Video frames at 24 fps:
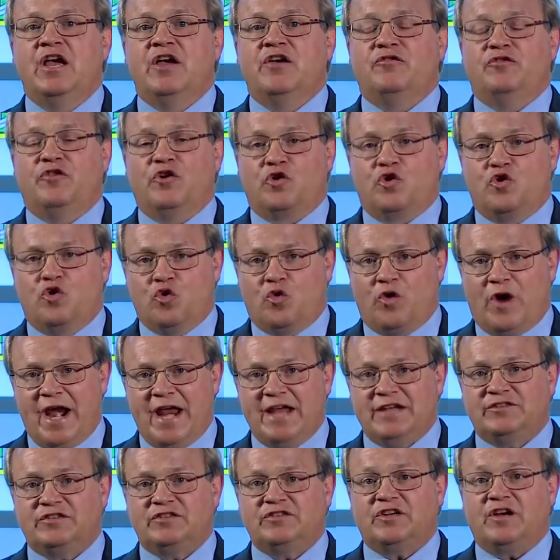the
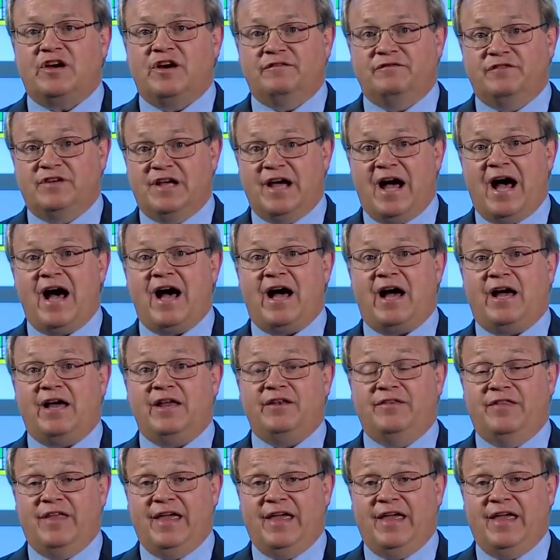grace of God